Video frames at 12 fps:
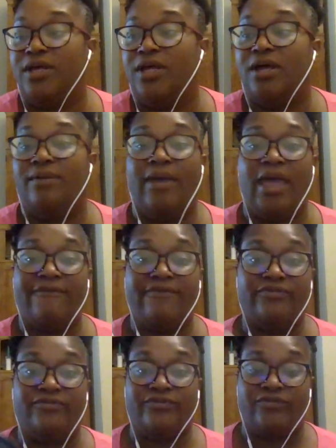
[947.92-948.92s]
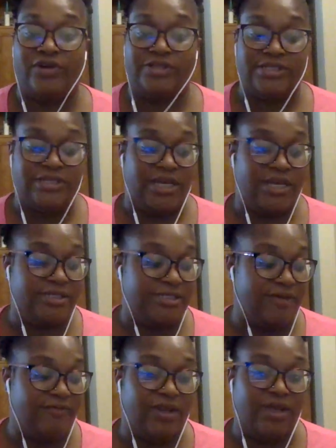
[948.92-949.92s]
having first
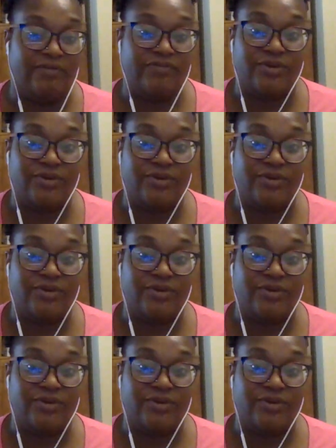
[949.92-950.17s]
self-love.